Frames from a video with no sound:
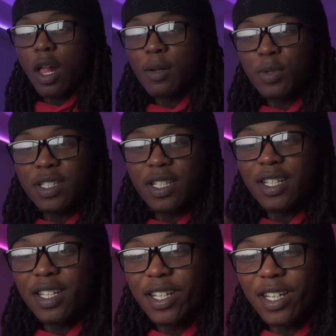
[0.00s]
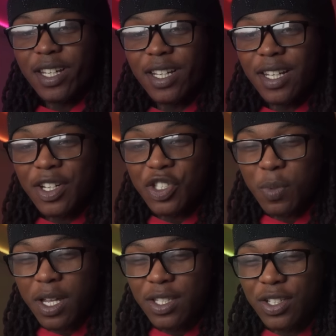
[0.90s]
Everybody said, nigga, I got a
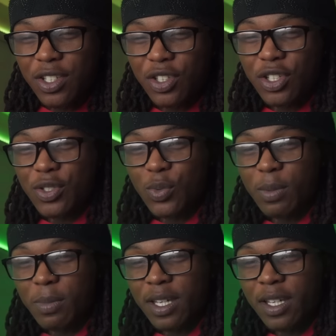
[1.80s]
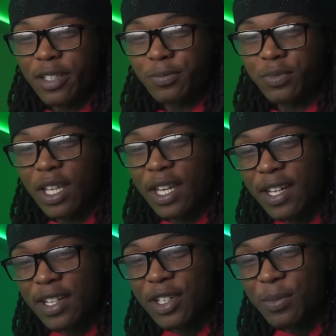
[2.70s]
spicy deluxe with bacon and
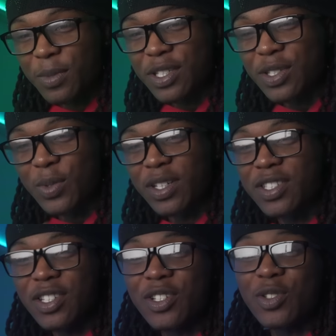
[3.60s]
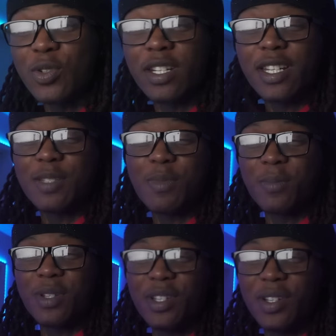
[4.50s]
honey mustard with a sundae. That's my
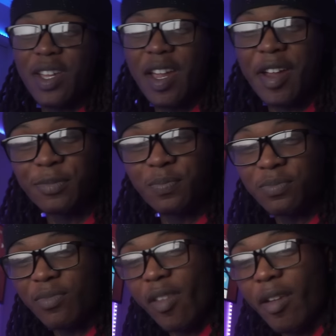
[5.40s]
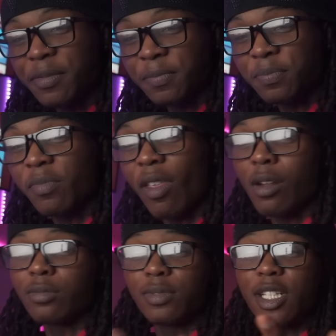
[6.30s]
meal, gang.
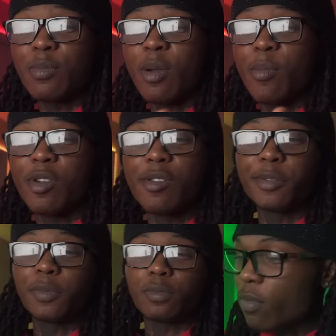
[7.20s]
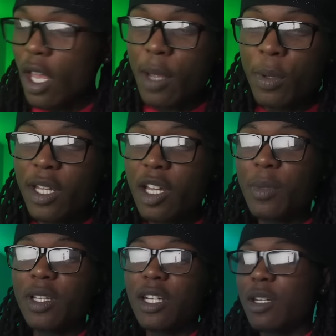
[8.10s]
That's my meal. Hey, bro, get out of my
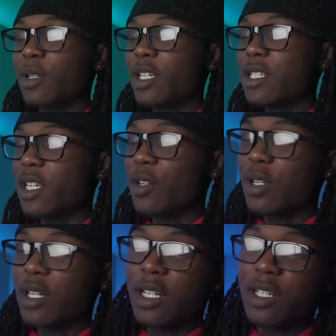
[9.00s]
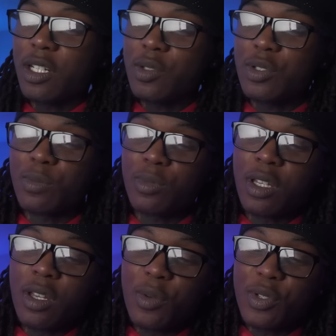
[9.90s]
live, bro. He said he going hot dogs with
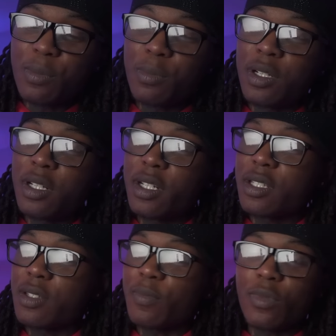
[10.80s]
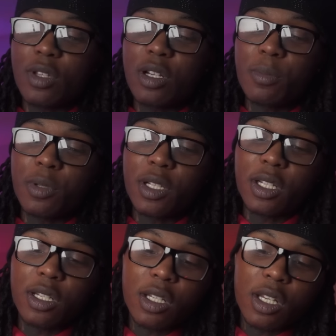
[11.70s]
some buns. Now I'm playing.
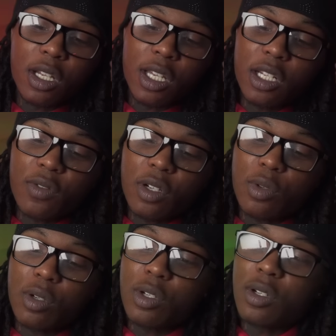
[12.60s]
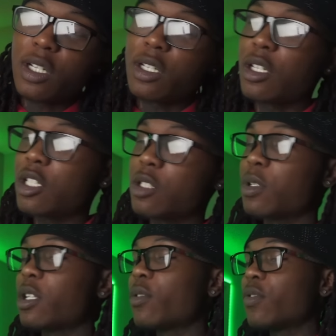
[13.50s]
Can't never go wrong with no hot dogs, bro.
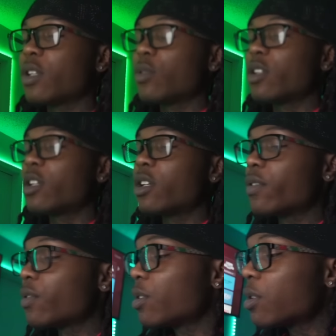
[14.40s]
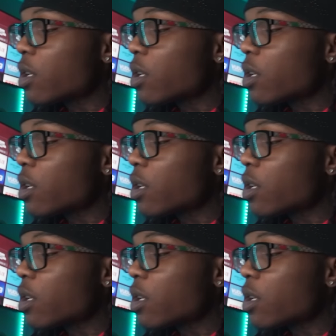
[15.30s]
Never forget where you came from.